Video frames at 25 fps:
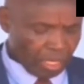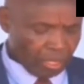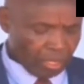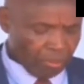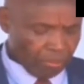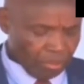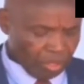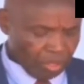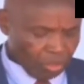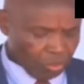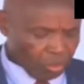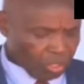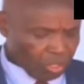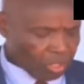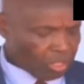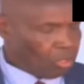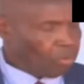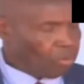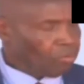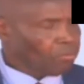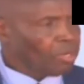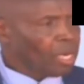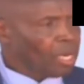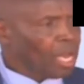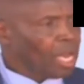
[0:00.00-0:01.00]
administration
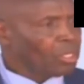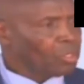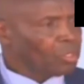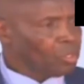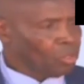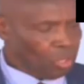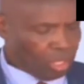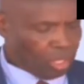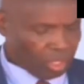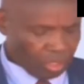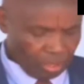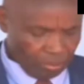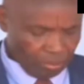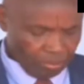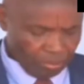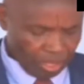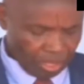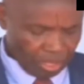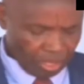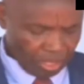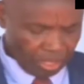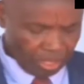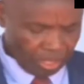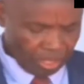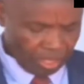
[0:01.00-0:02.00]
of national
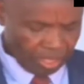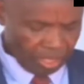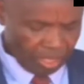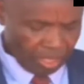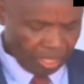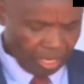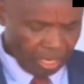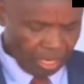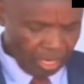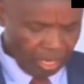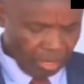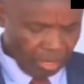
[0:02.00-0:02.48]
examinations